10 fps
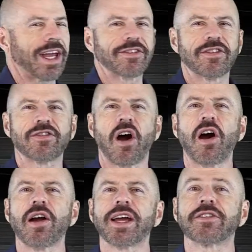Lexus
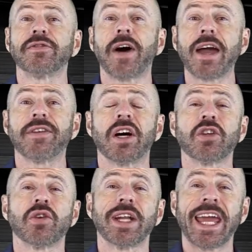RX
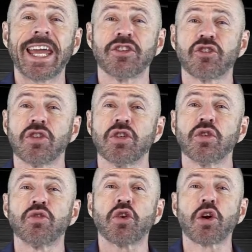500H, the
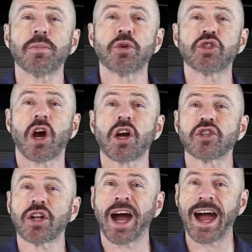new
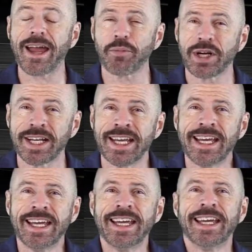turbocharged hybrid
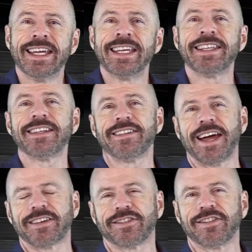in the
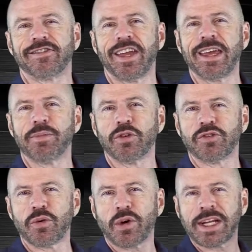Lexus stable.
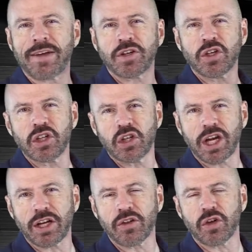So we're going to have a good
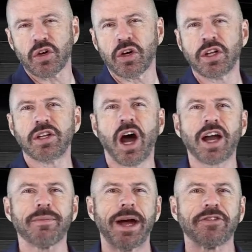look under the hood,
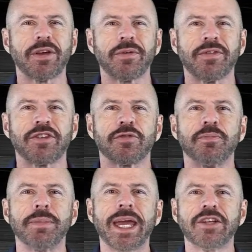talk about some of its
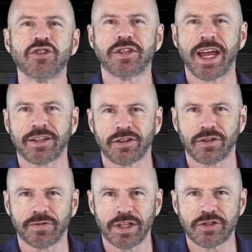major
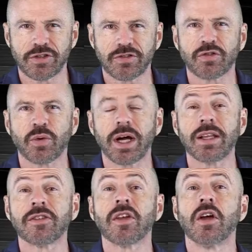technical features, as
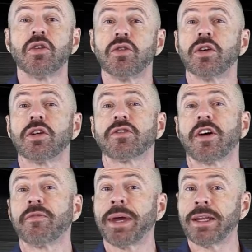well as
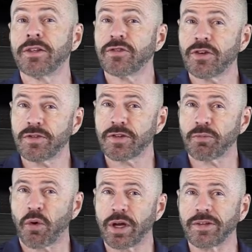do-it-yourself maintenance service
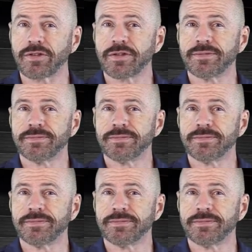points.